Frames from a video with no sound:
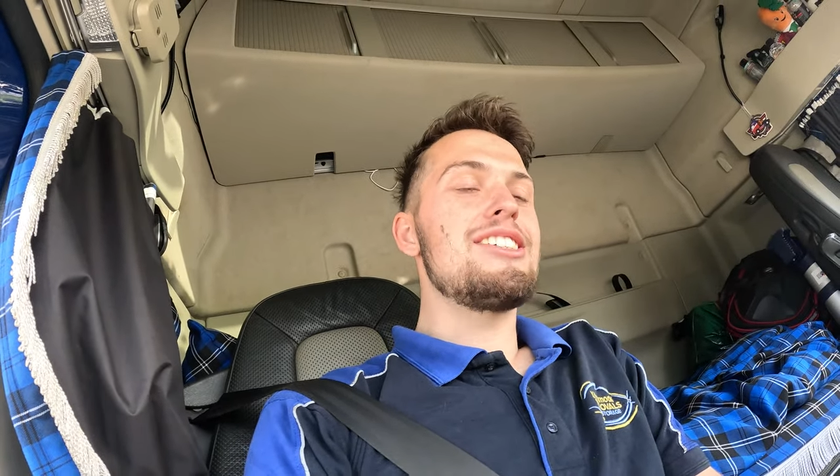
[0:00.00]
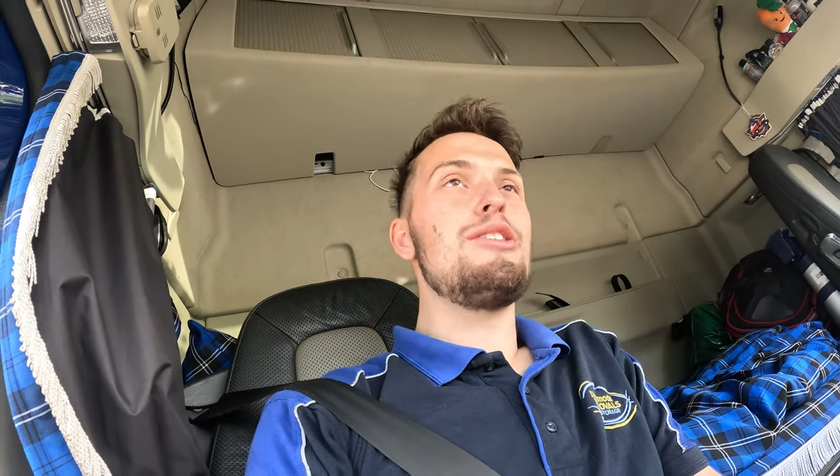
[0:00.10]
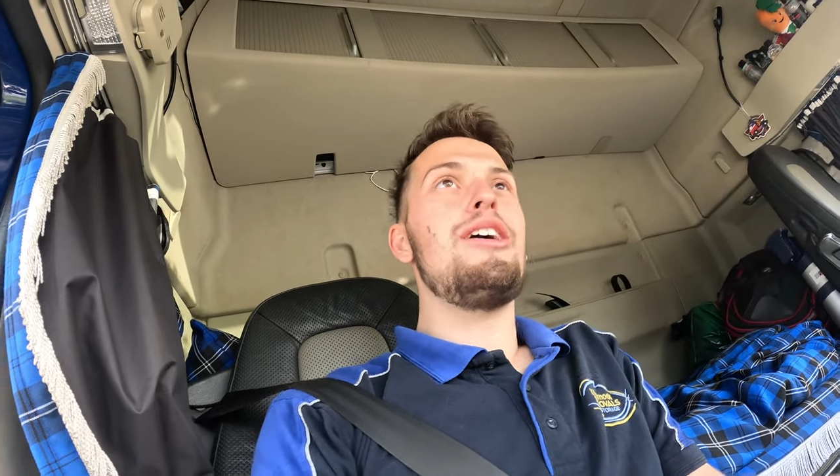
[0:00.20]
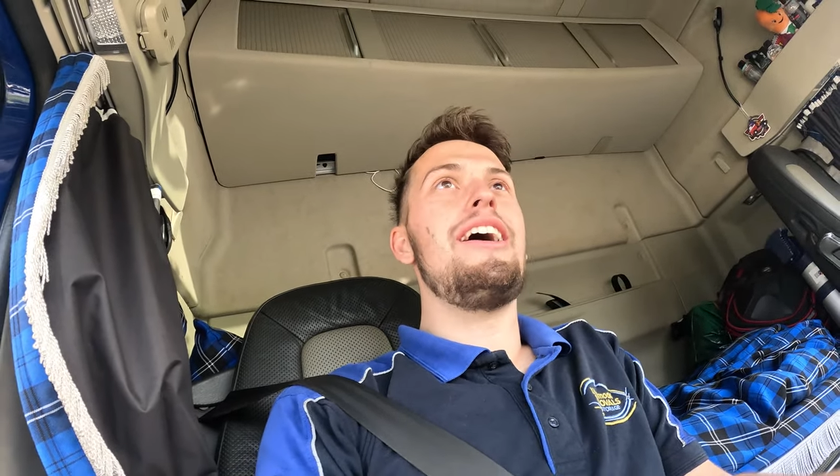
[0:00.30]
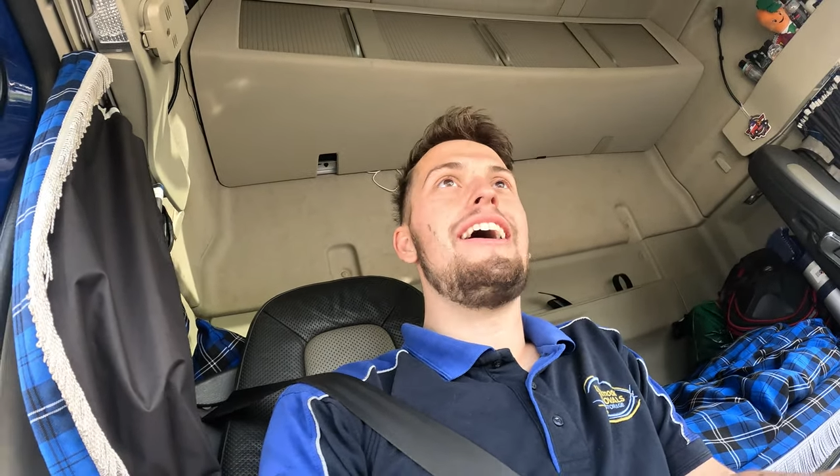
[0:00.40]

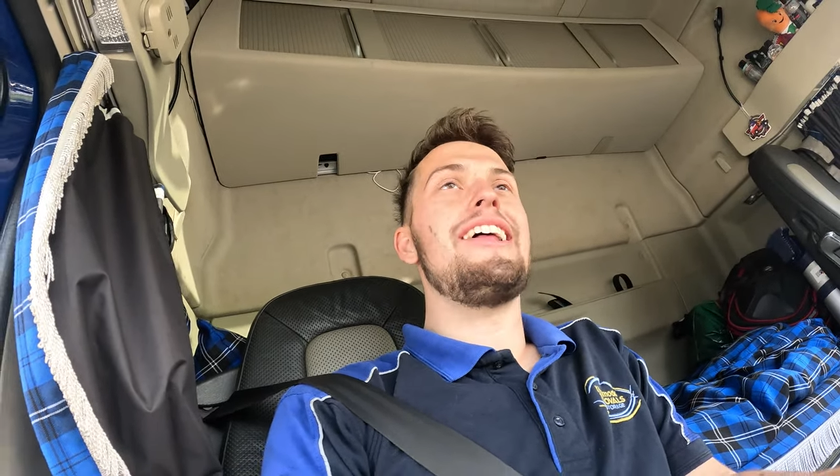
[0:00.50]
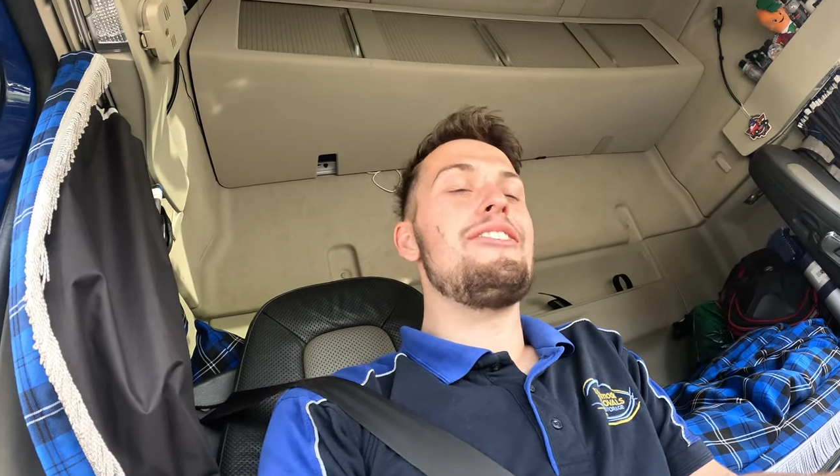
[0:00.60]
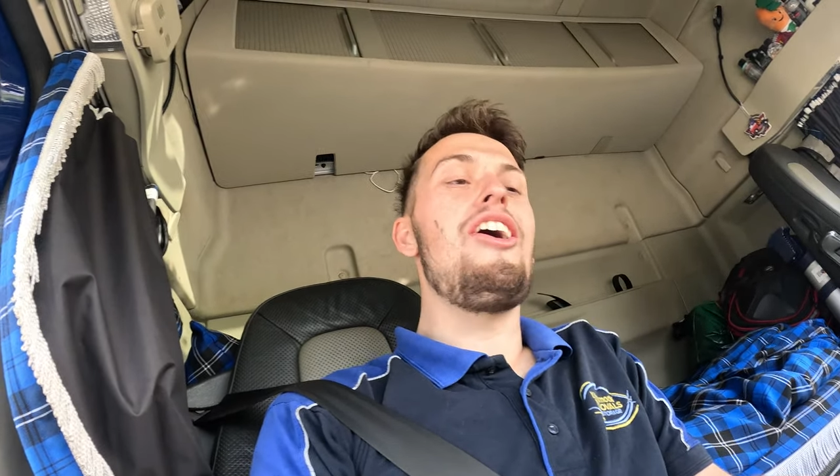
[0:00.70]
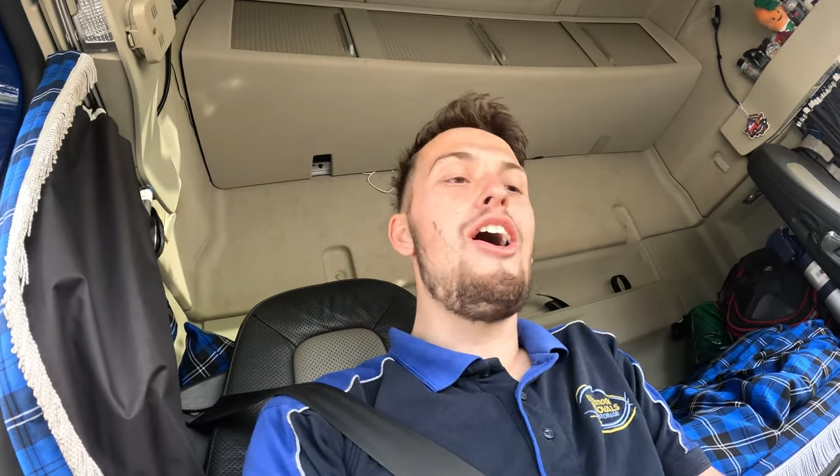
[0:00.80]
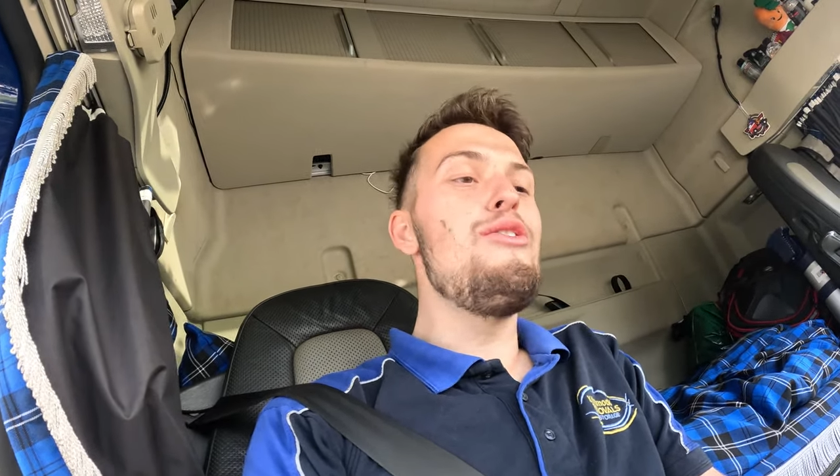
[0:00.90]
So I
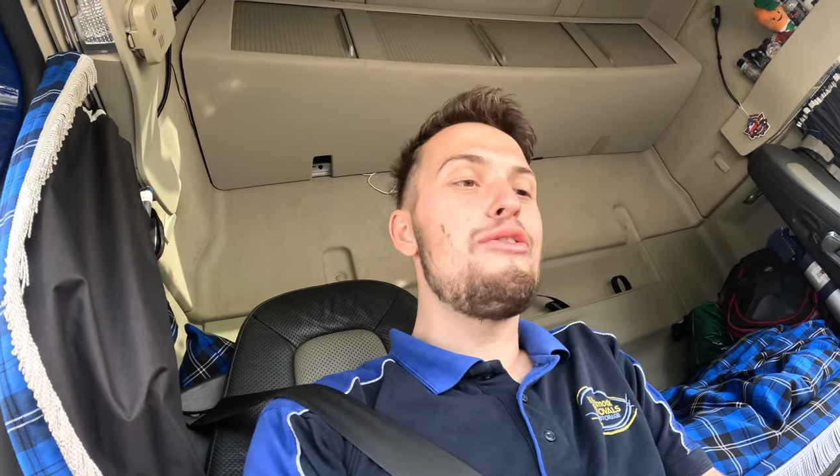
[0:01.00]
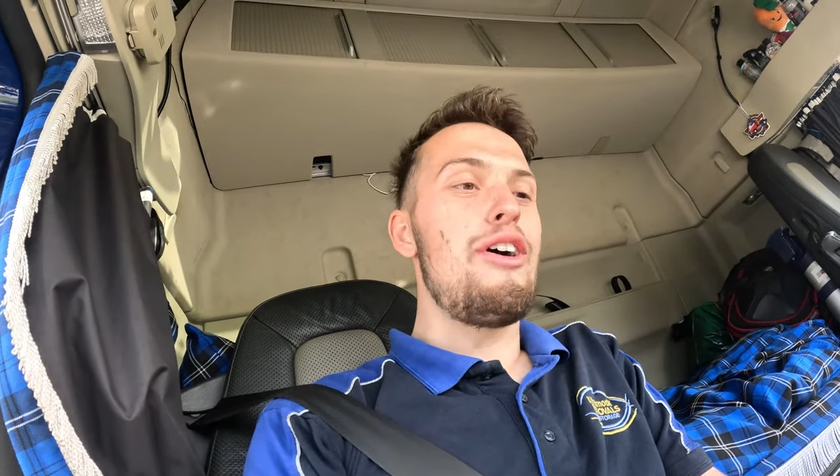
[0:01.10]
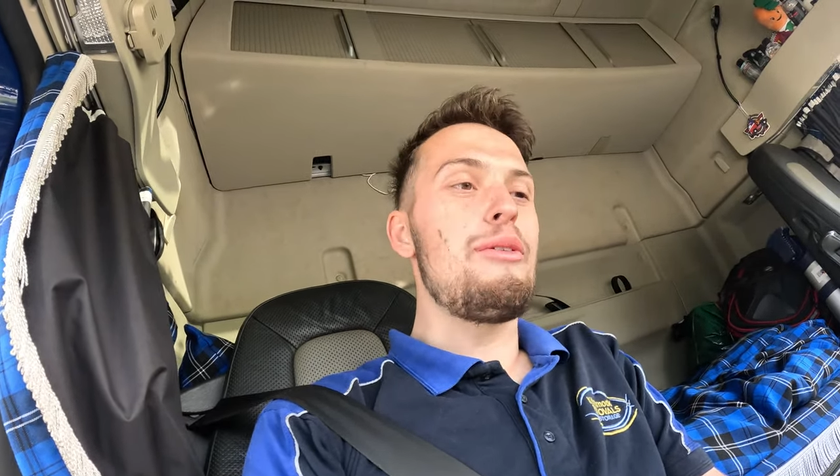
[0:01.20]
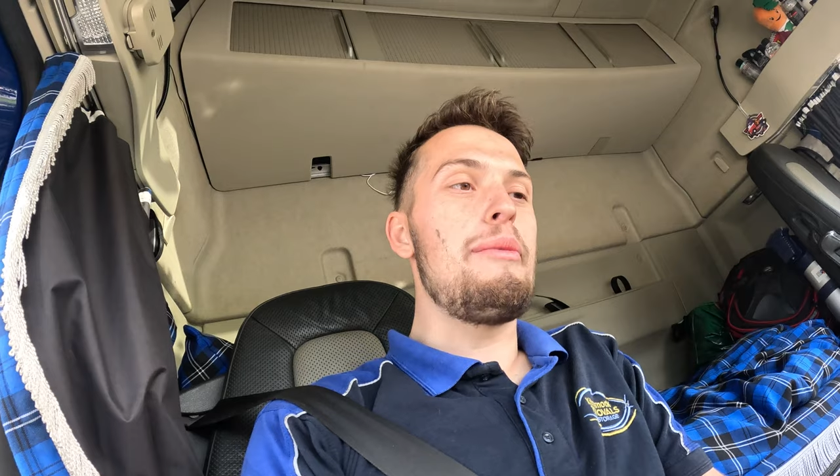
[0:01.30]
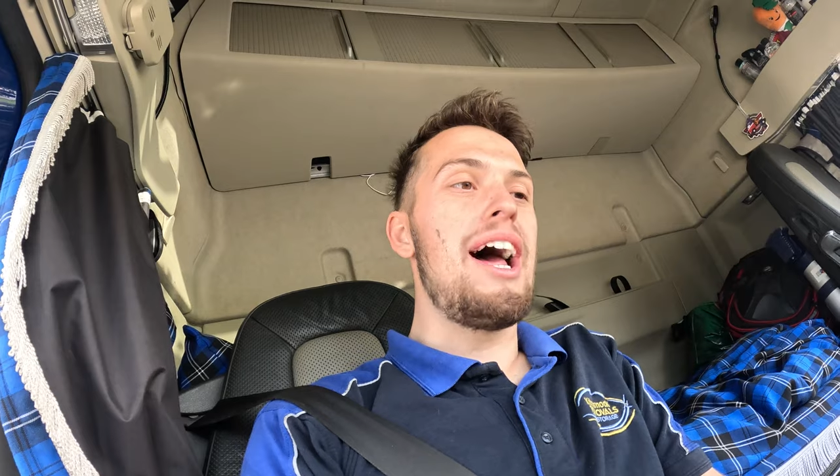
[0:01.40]
don't know how the
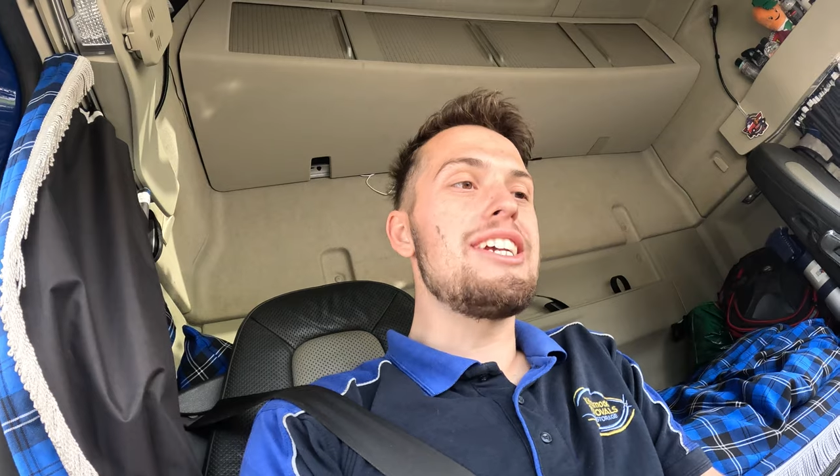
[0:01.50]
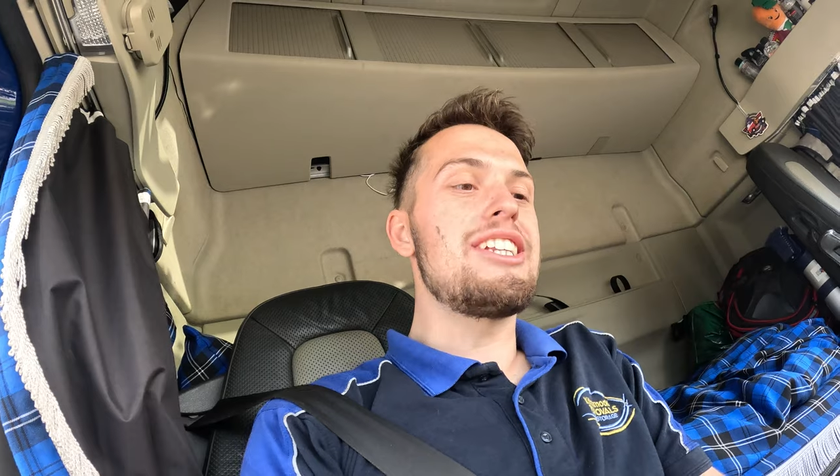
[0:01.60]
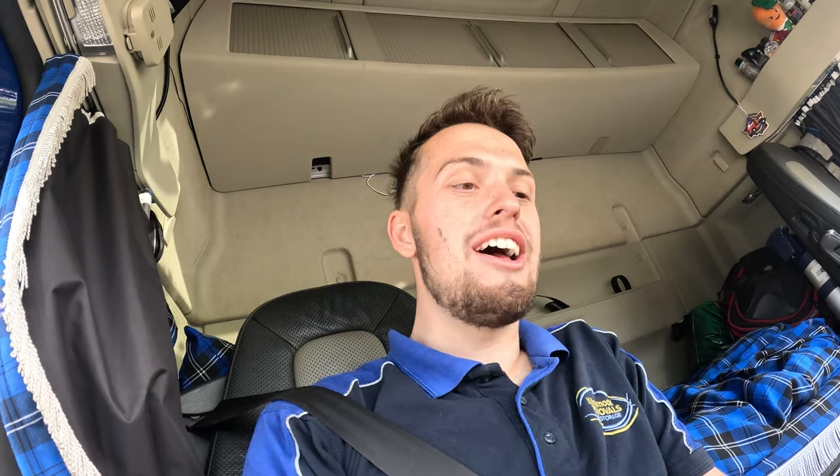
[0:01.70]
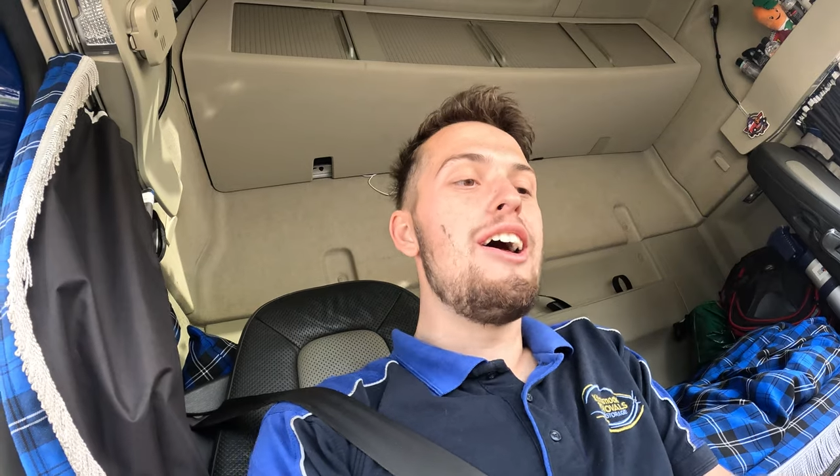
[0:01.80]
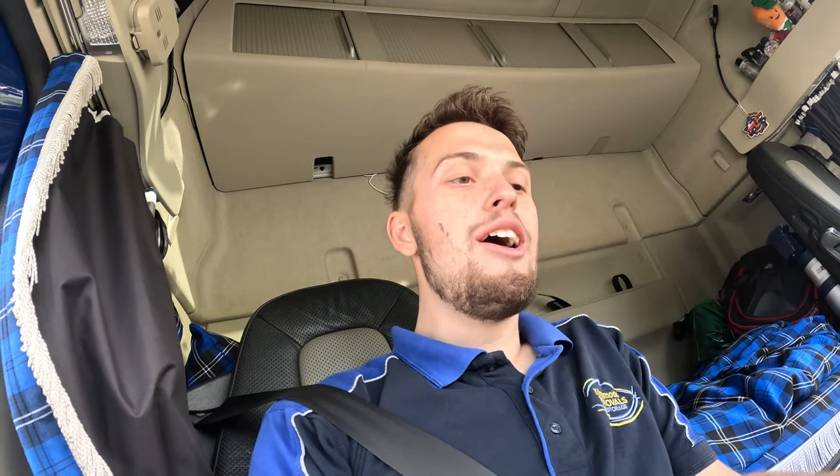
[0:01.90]
fuck we managed
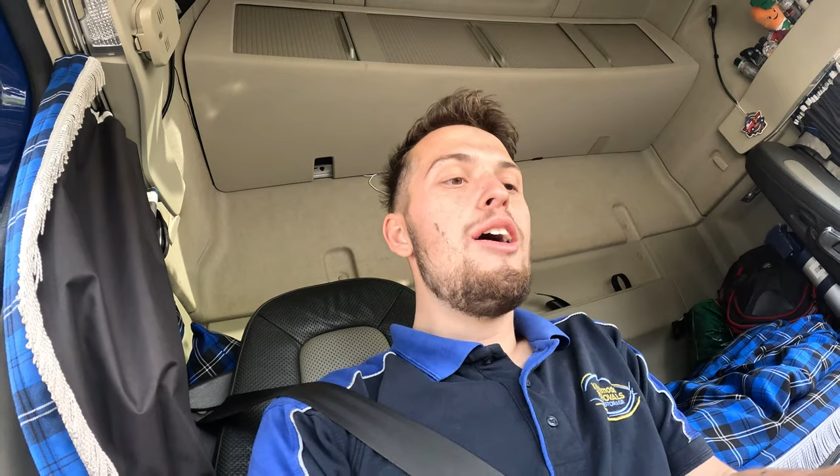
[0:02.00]
it,